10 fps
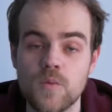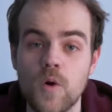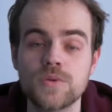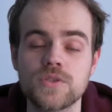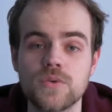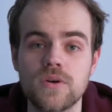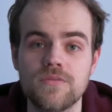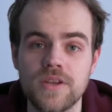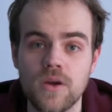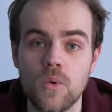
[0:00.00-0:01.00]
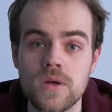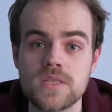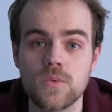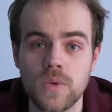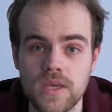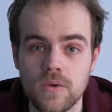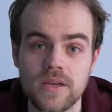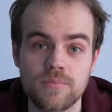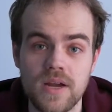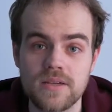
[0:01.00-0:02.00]
So I'm hoping to do a video once a week where I
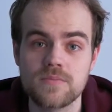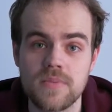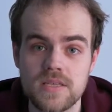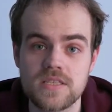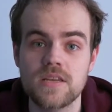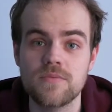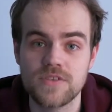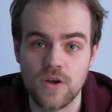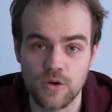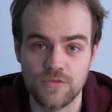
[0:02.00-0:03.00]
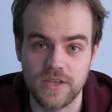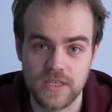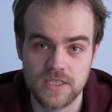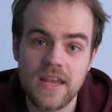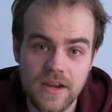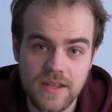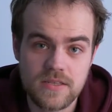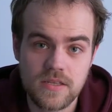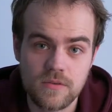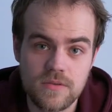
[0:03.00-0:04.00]
can practice my cinematography and editing
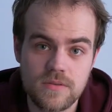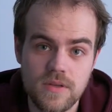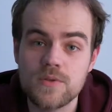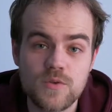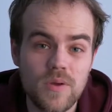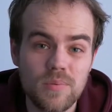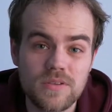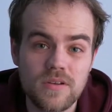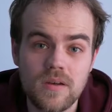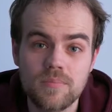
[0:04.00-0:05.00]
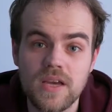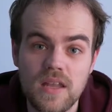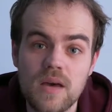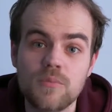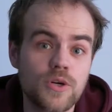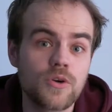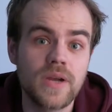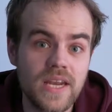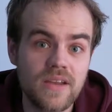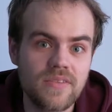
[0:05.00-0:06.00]
skills. I'm also able to be a lot more
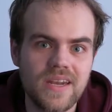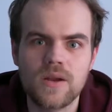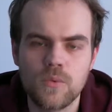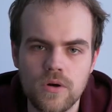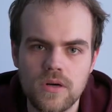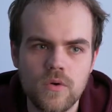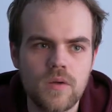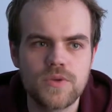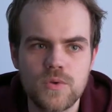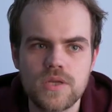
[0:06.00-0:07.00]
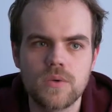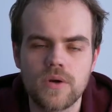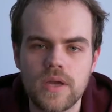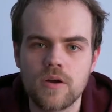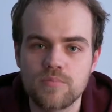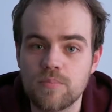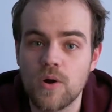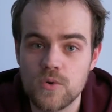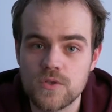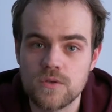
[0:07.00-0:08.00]
creative than at work where I'm usually working on
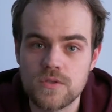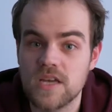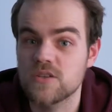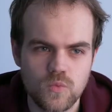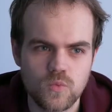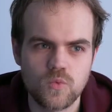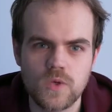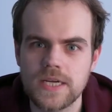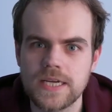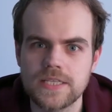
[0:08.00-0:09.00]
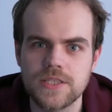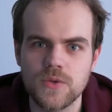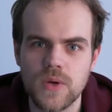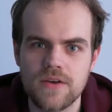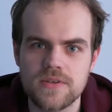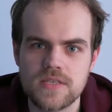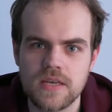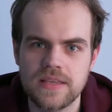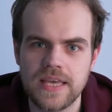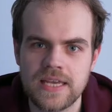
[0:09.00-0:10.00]
proposals. Right, you haven't
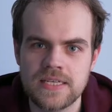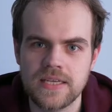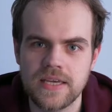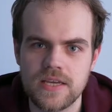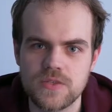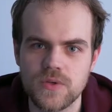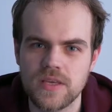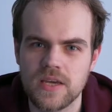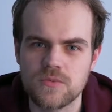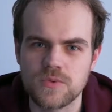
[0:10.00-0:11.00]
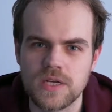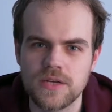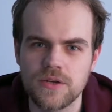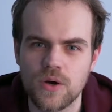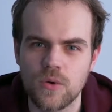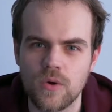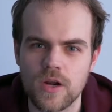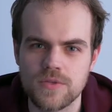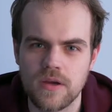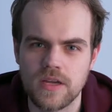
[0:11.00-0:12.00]
signed the NDA, so you can't really know what
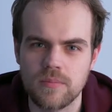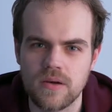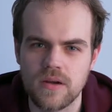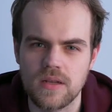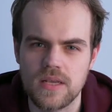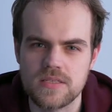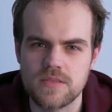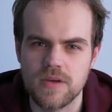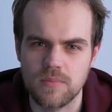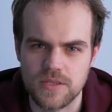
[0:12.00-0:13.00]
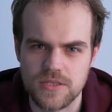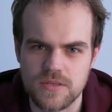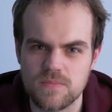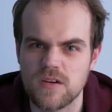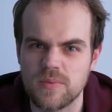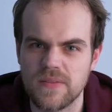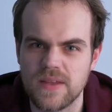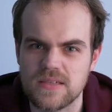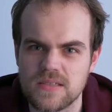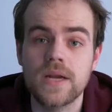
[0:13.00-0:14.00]
I'm talking about unless it's published. Sorry about
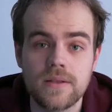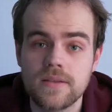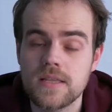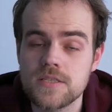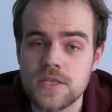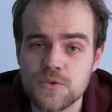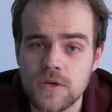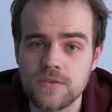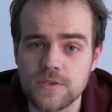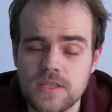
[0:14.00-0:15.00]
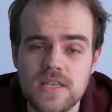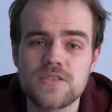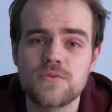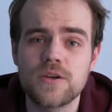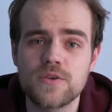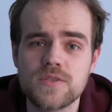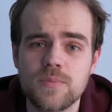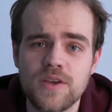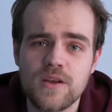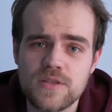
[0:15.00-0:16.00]
that. Right, that's the intro covered. Let's try to do
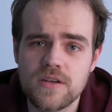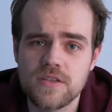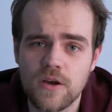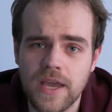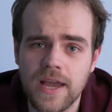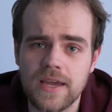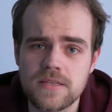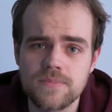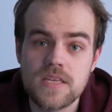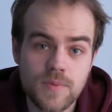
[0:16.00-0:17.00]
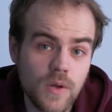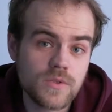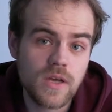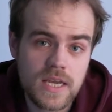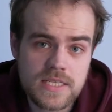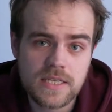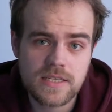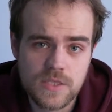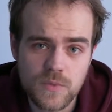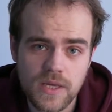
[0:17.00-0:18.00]
something else than a talking head. Since I'm going to Iceland
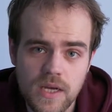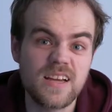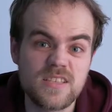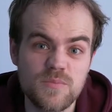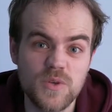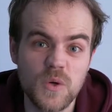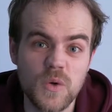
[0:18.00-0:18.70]
next week, I got some new